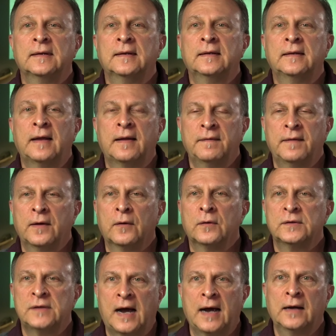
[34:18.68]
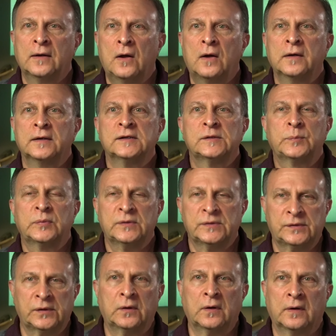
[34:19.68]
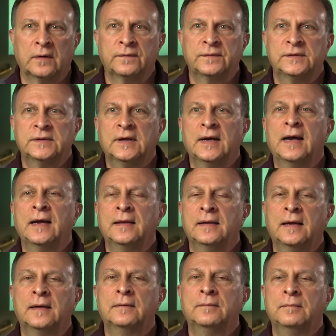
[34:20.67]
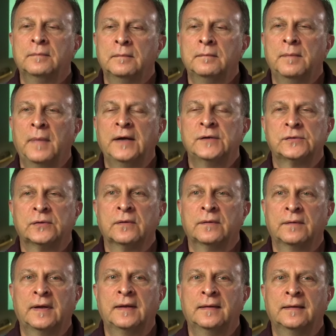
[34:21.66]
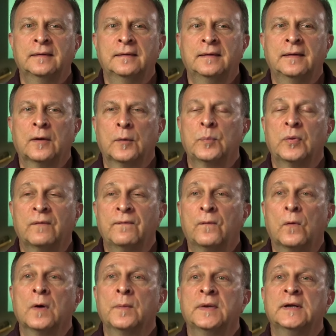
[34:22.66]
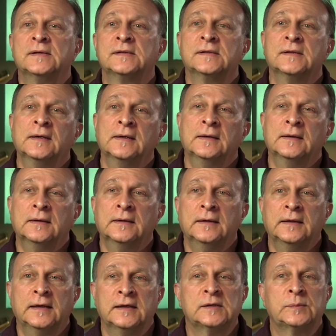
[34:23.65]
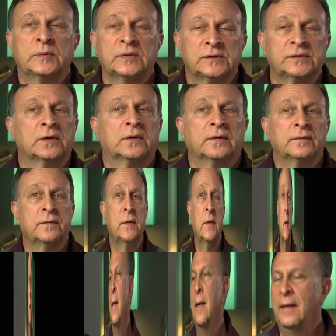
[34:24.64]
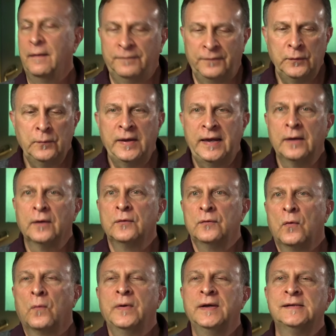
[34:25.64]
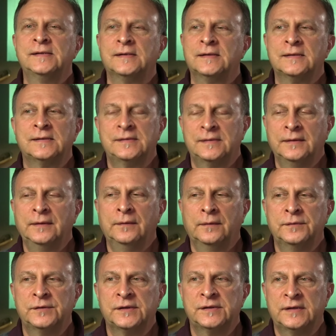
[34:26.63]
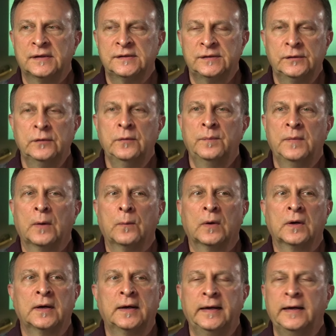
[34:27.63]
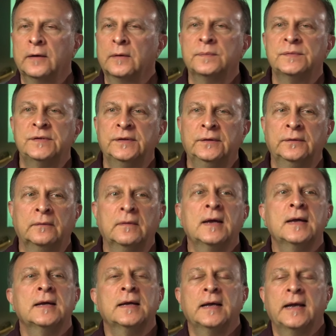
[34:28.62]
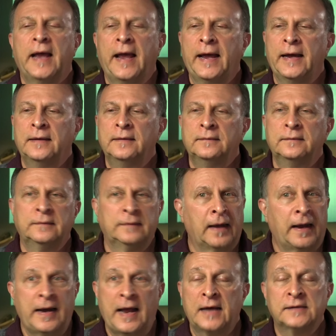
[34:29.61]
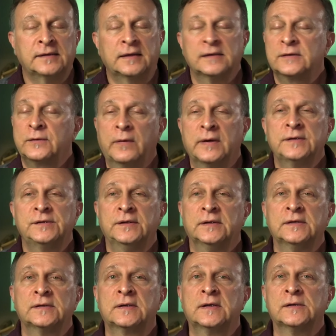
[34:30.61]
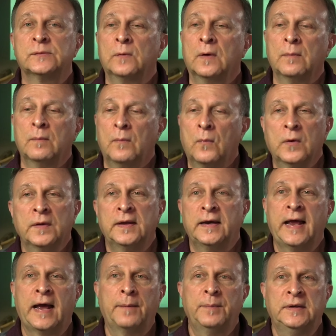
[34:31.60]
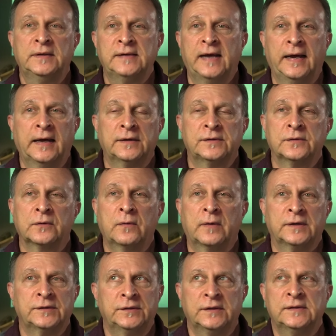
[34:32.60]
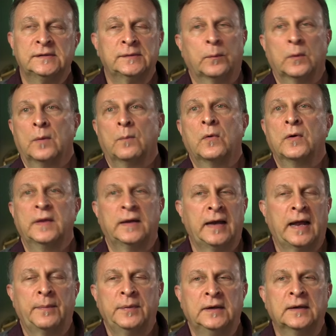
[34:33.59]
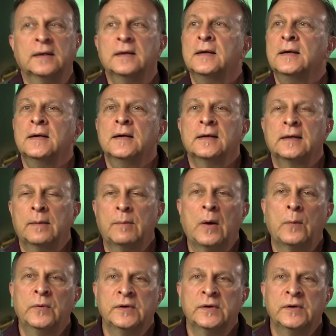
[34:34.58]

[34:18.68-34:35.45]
that their dialogue is preserved and that make sure that their performance is preserved. If you hear noises, just assume that we're going to hear them too, and ask us questions, because we're more than happy to answer questions and we're more than happy to come up